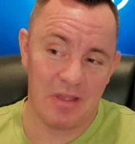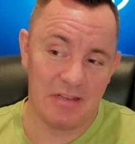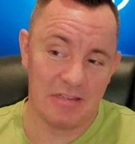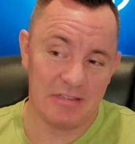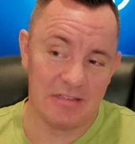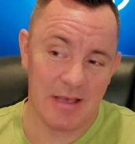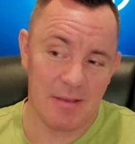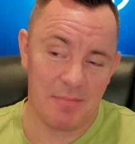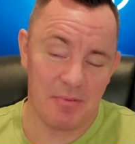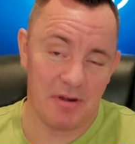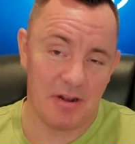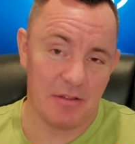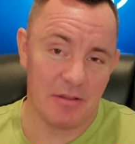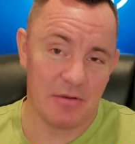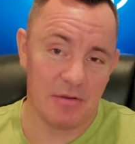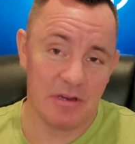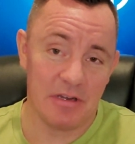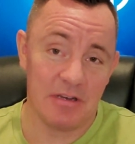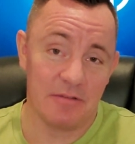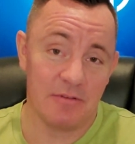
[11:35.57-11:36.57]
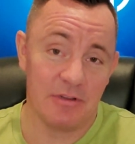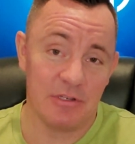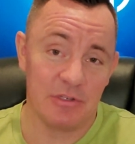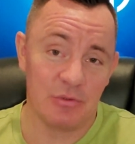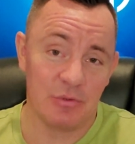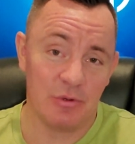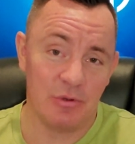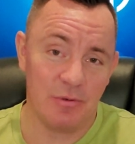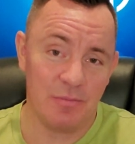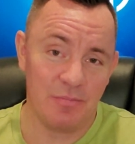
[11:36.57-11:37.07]
picked up another
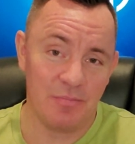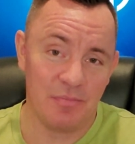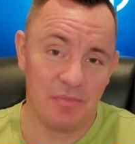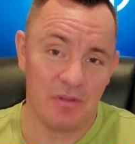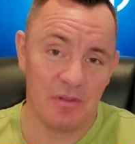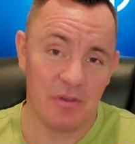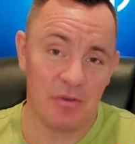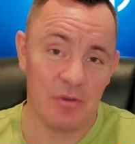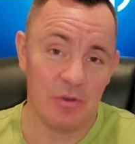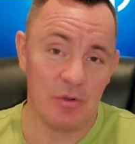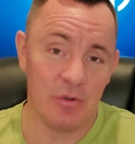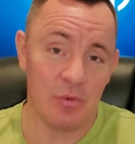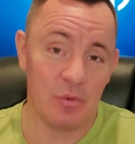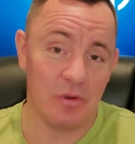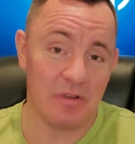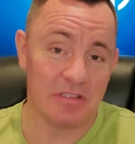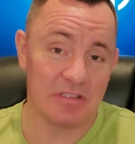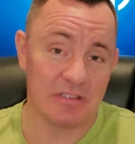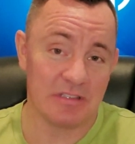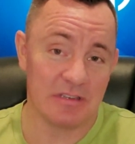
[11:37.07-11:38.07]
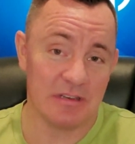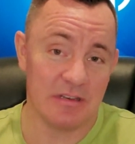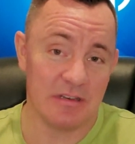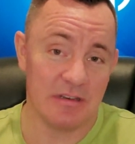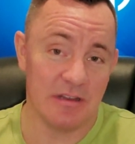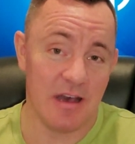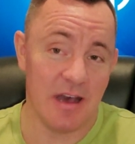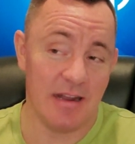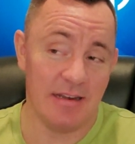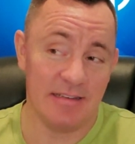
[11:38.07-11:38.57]
individual who was
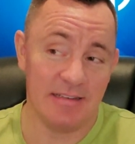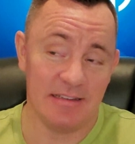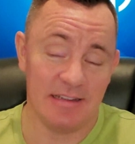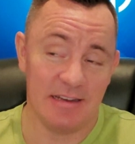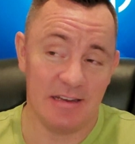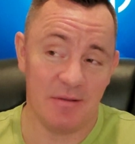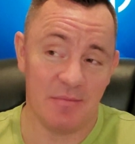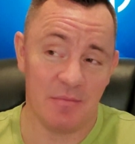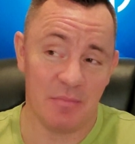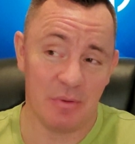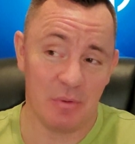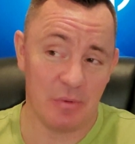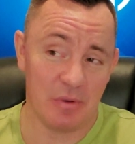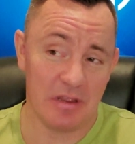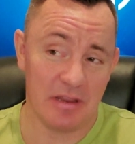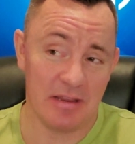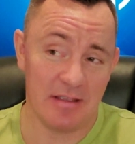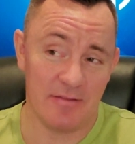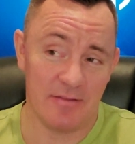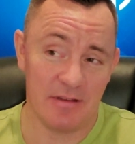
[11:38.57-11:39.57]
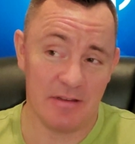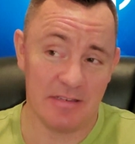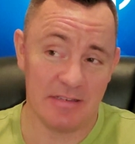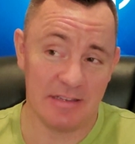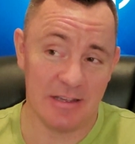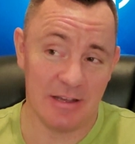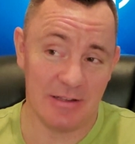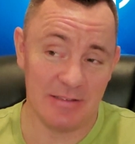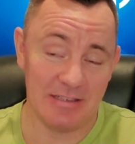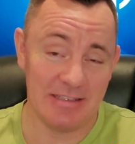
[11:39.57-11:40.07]
not an employee of
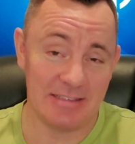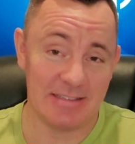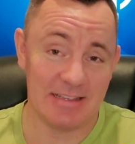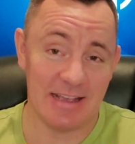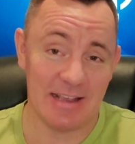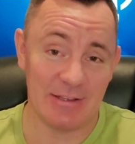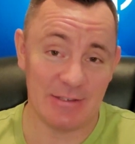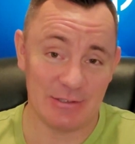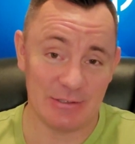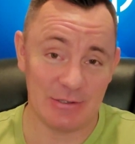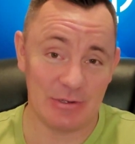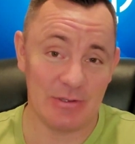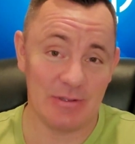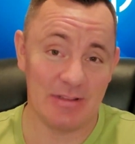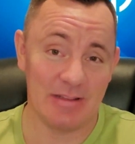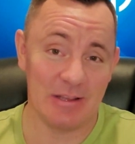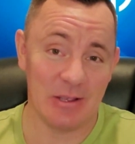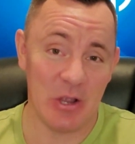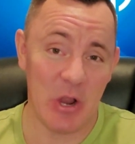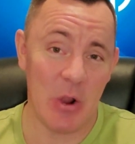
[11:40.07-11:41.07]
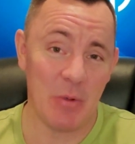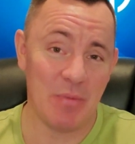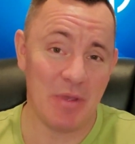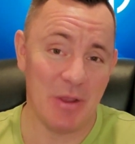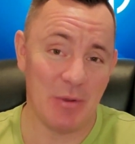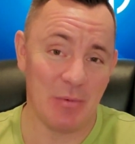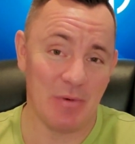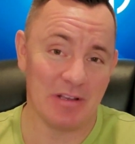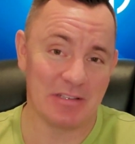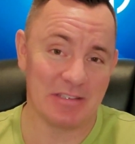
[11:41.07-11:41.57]
Intel. At least I certainly hope
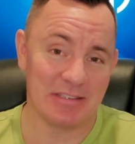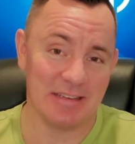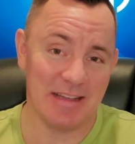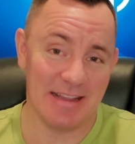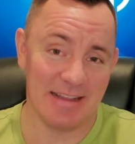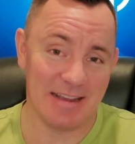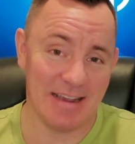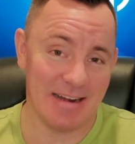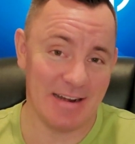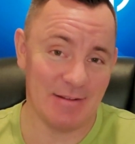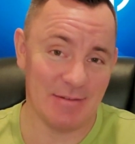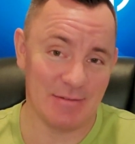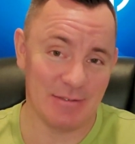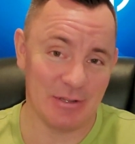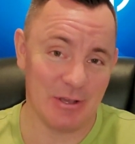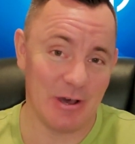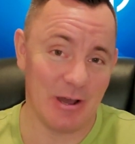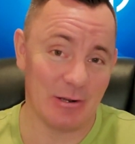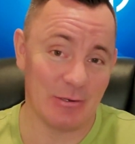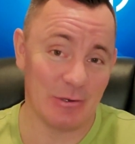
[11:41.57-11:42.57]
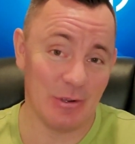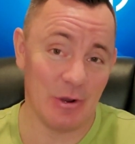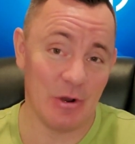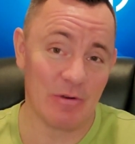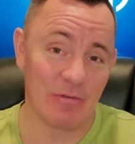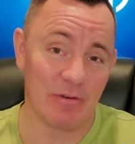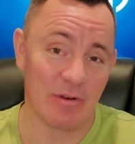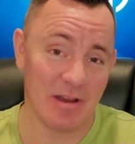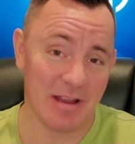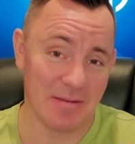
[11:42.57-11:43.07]
he wasn't. I kind of talked
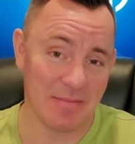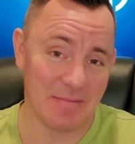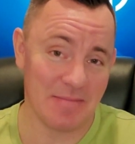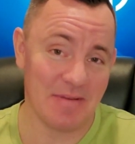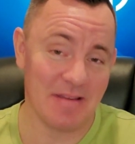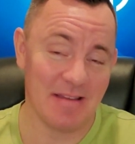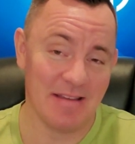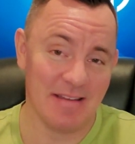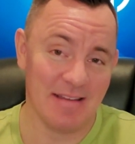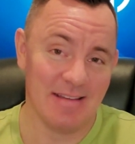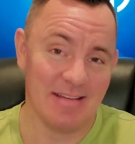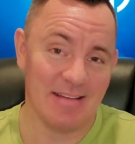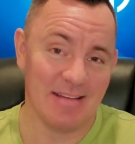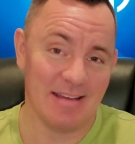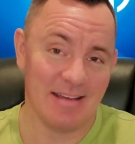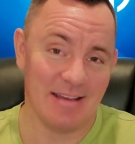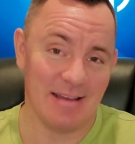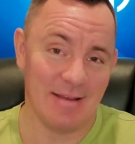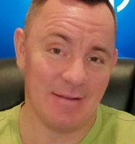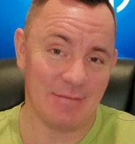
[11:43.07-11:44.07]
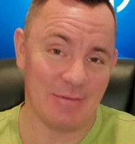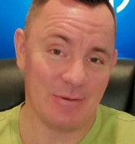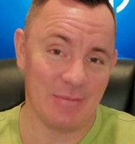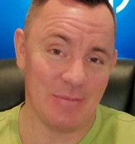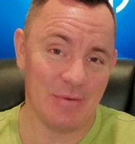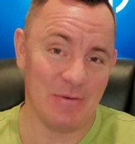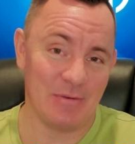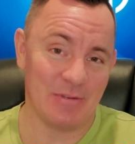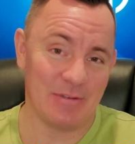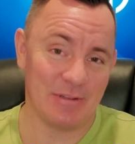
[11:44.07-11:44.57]
over him for
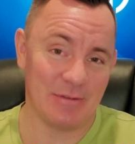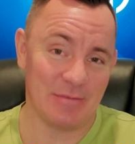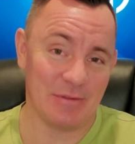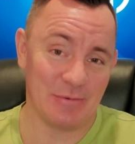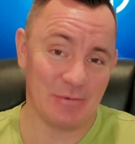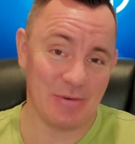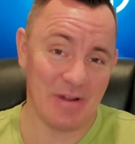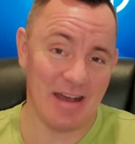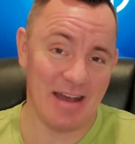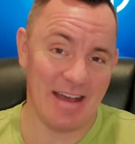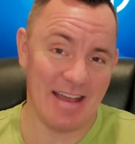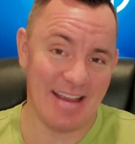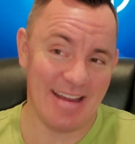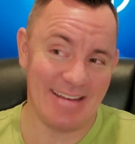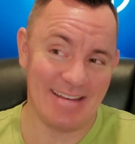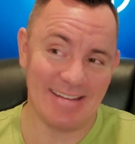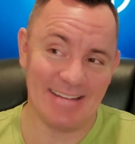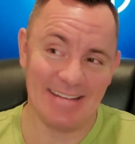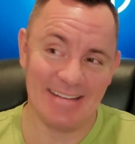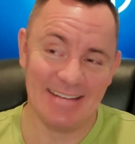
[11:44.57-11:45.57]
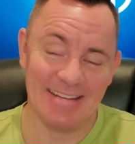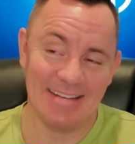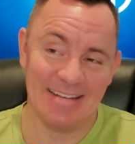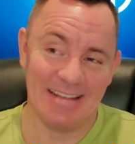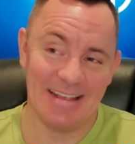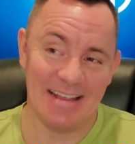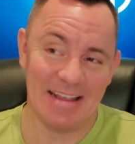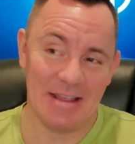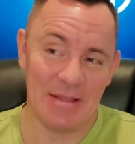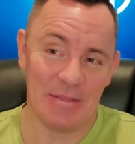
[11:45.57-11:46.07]
most of the ride.
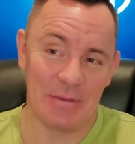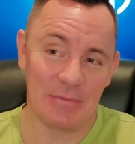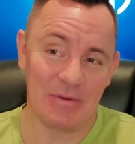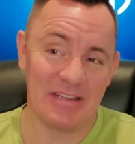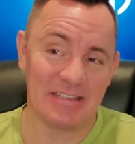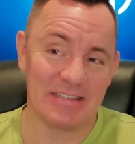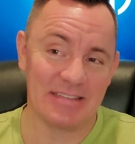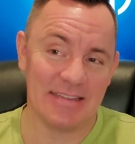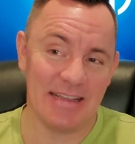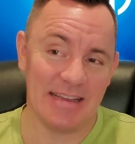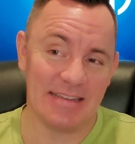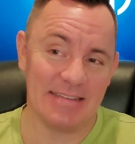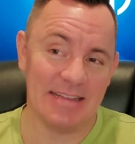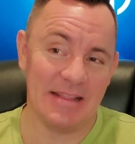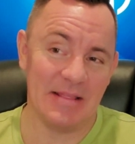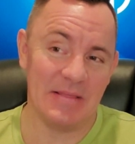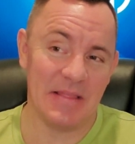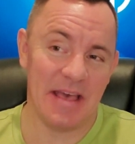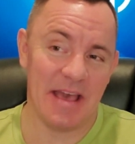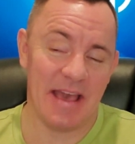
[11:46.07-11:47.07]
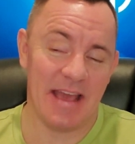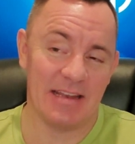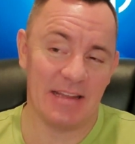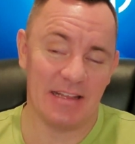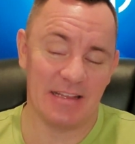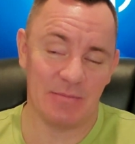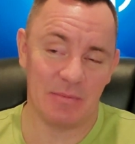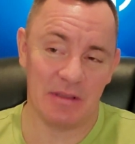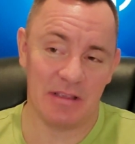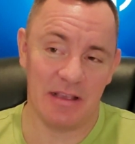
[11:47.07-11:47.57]
And the reason I did
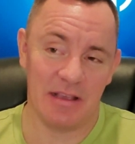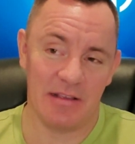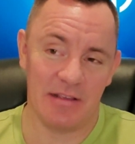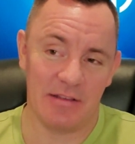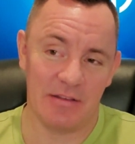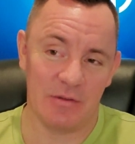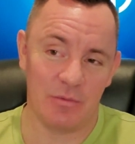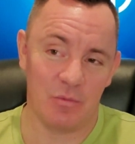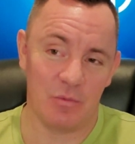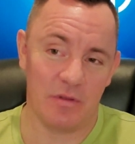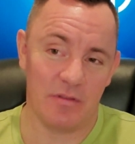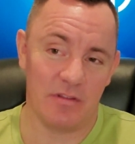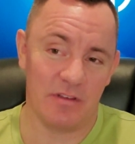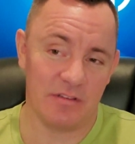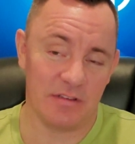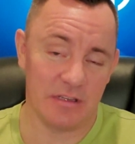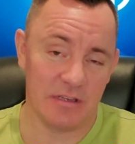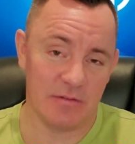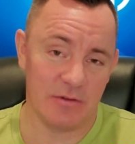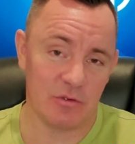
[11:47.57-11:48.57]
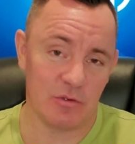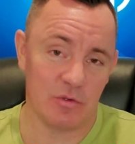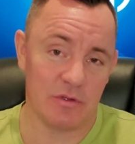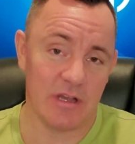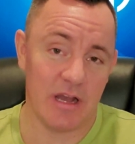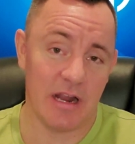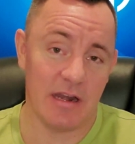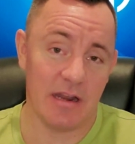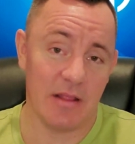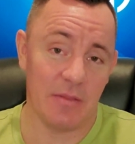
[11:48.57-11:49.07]
that is because when this individual
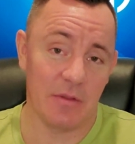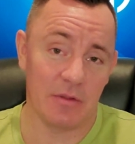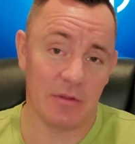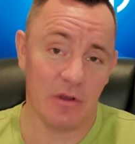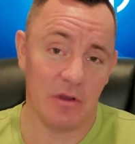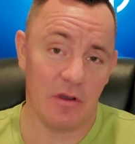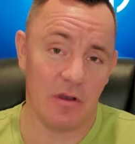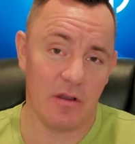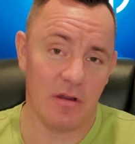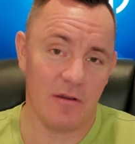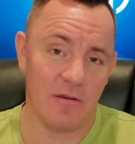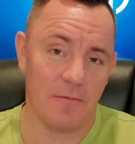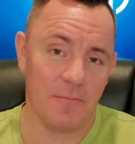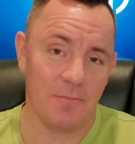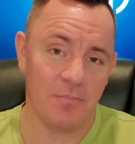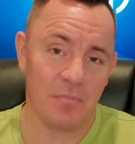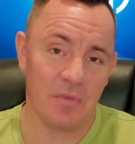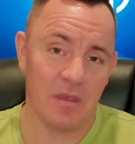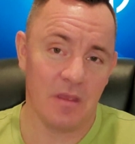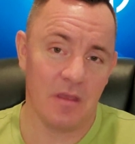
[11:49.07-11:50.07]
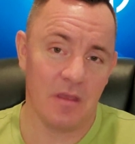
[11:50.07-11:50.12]
got in the car,